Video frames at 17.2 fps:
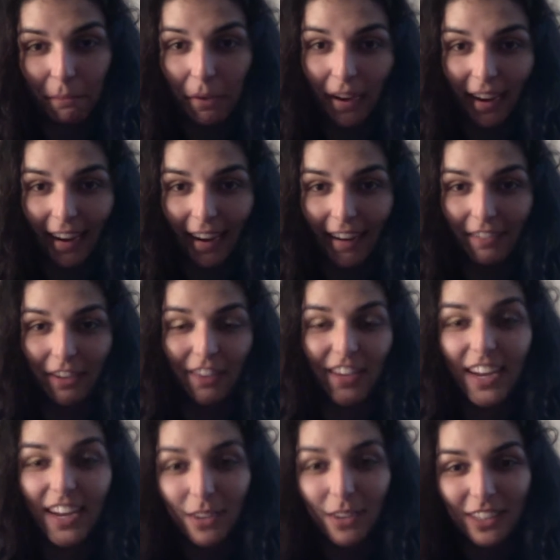Okay, if you have
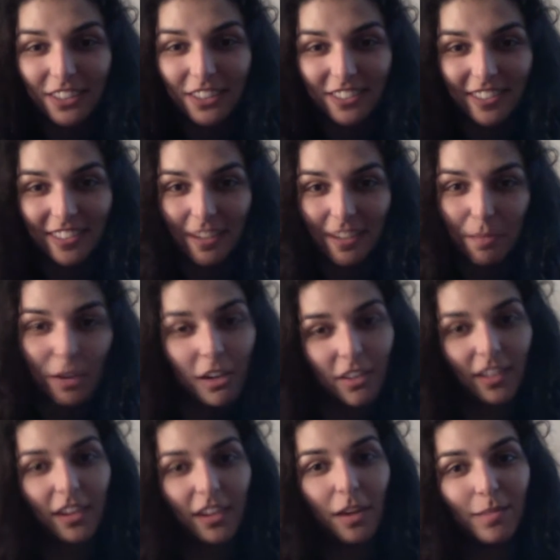any questions, let me know
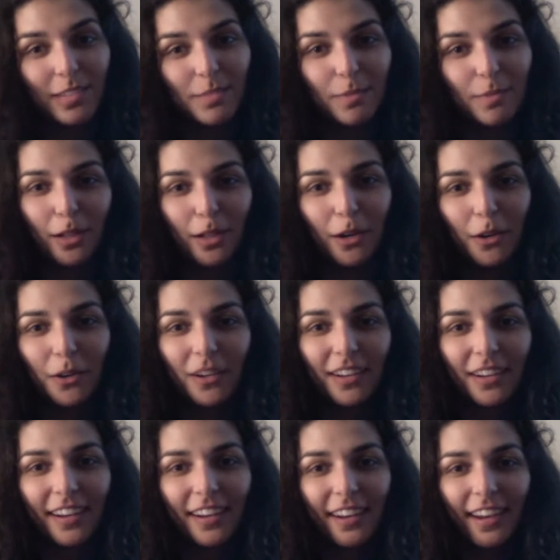in the comments below,
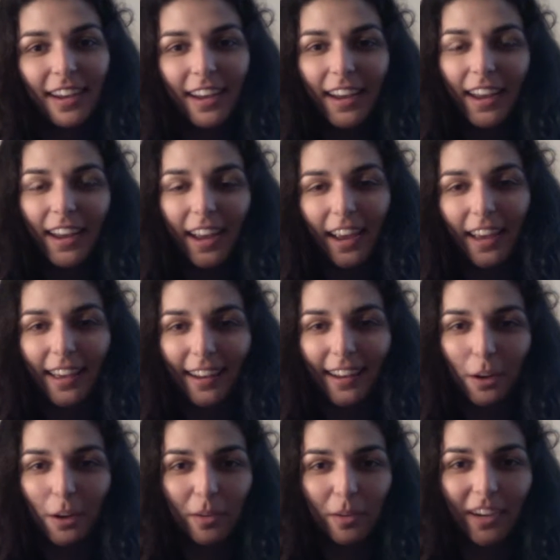and I
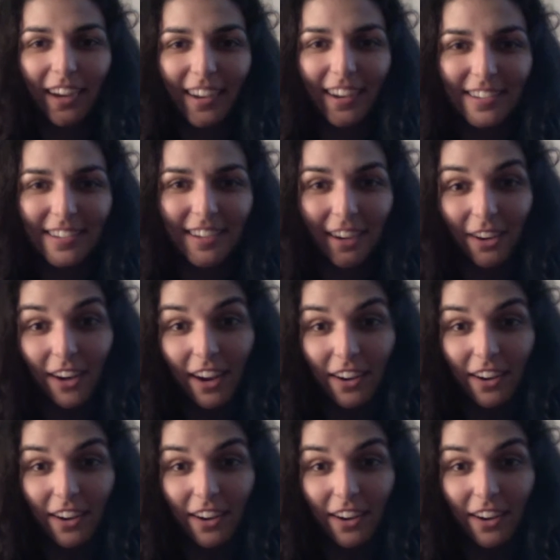hope you guys stick around.